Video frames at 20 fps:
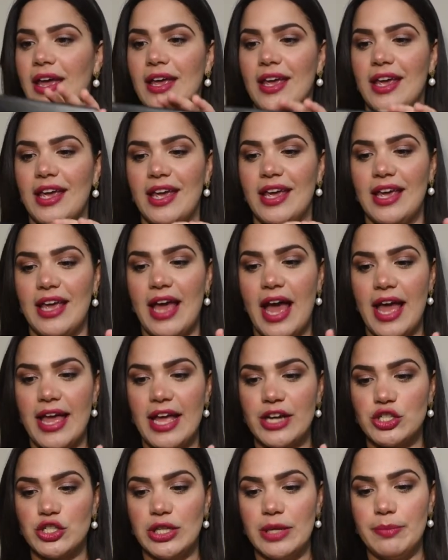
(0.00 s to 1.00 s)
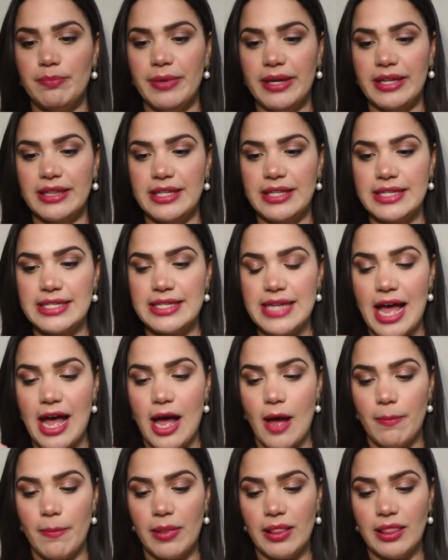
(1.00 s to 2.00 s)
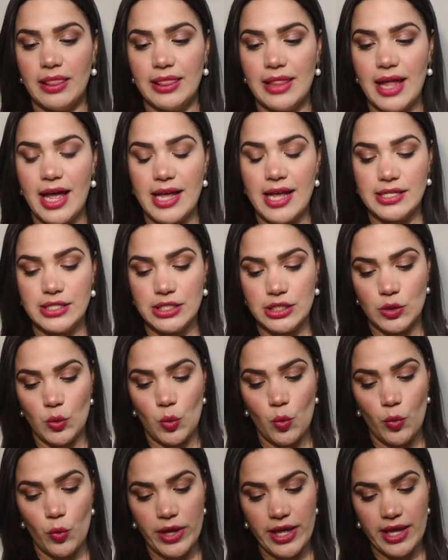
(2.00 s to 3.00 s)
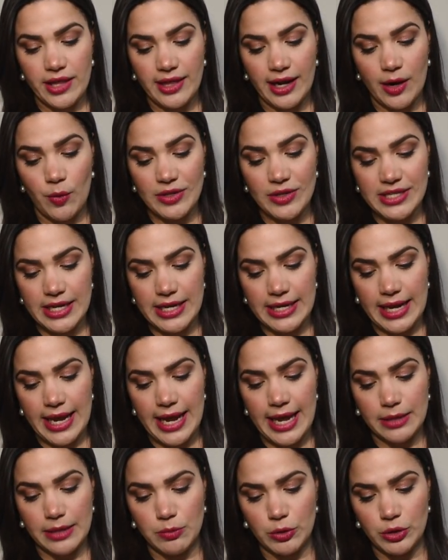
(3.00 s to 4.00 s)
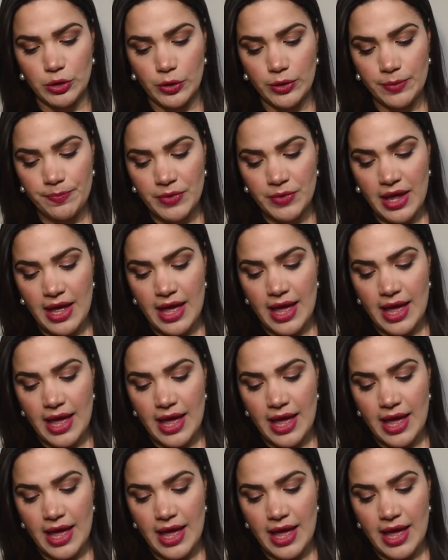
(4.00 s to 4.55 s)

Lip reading: I actually picked this up last week that I was in Edmonton.